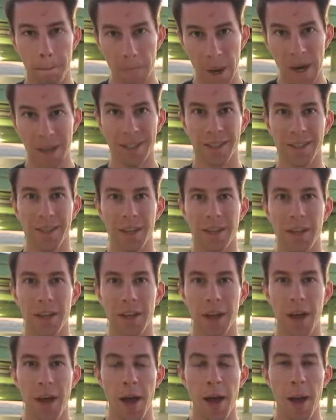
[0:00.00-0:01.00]
but
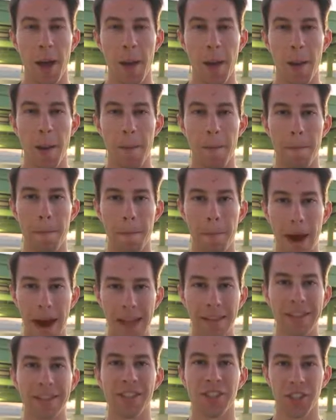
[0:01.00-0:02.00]

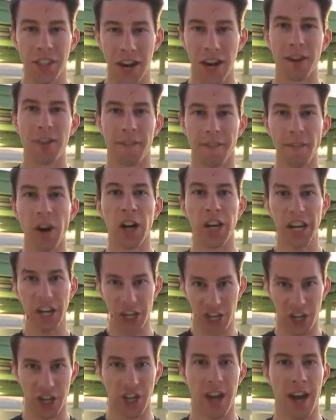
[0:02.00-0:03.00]
Miley scared the
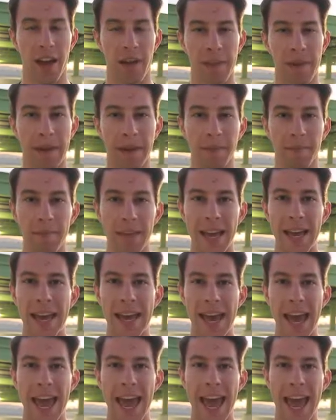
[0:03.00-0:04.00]
fucking shit out of me.
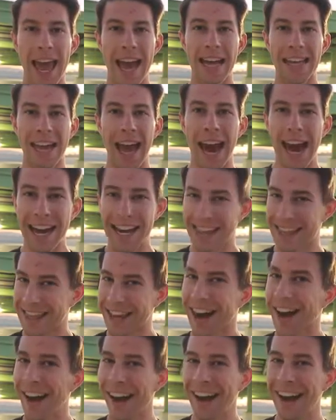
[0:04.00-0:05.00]
And I
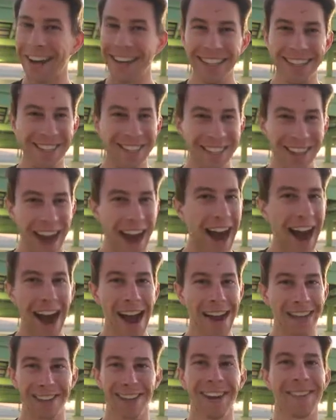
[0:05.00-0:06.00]
thought,
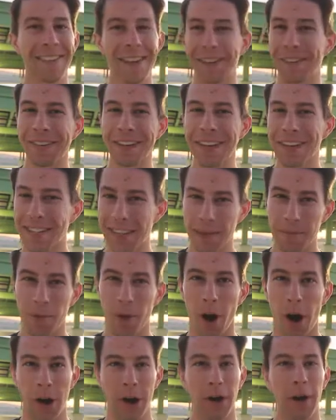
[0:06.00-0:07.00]
I thought we were in deep
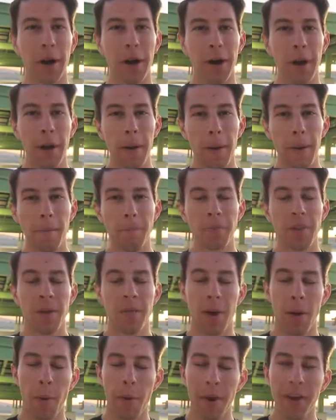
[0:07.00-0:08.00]
water.
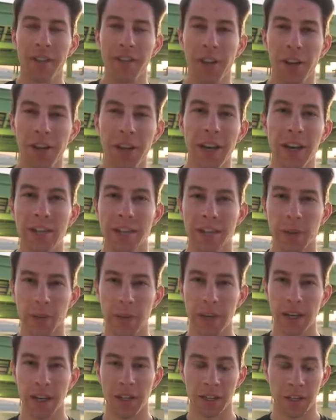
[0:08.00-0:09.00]
But I want to tell you guys this
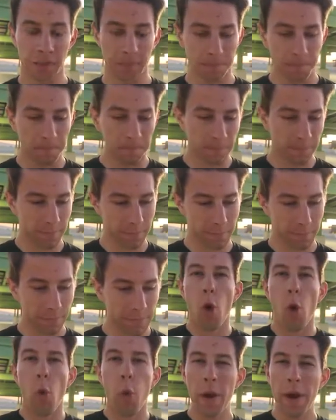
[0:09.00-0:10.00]
because
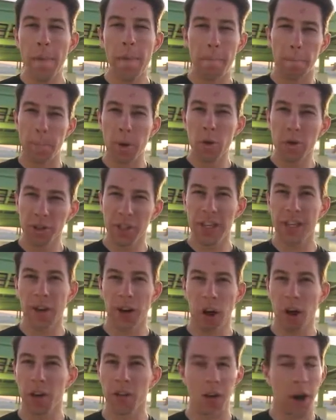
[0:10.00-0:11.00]
when boosting
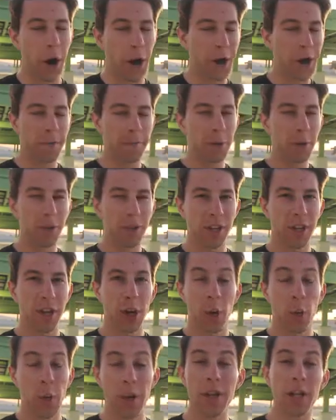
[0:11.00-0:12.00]
cars that aren't boosted
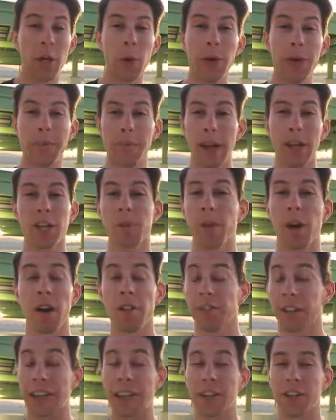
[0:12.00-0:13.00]
or when doing major
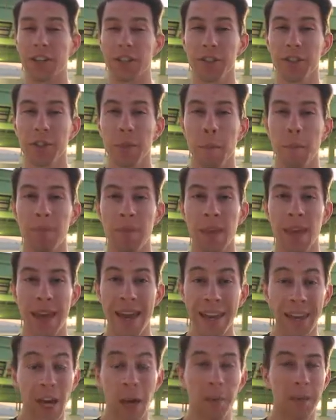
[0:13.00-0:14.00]
modifications,
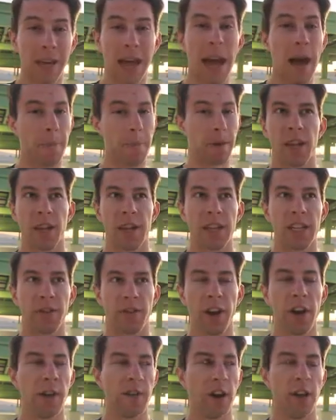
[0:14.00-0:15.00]
hiccups happen. It's
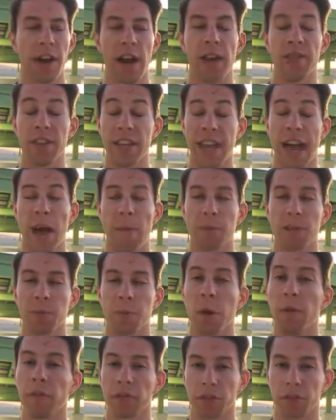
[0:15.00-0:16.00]
very rare that everything happens
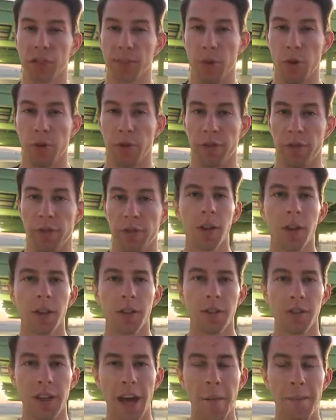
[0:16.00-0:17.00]
perfectly smooth.
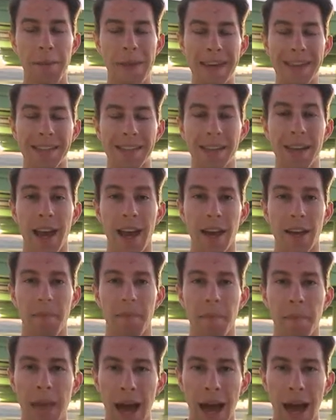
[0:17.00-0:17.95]
So that being said,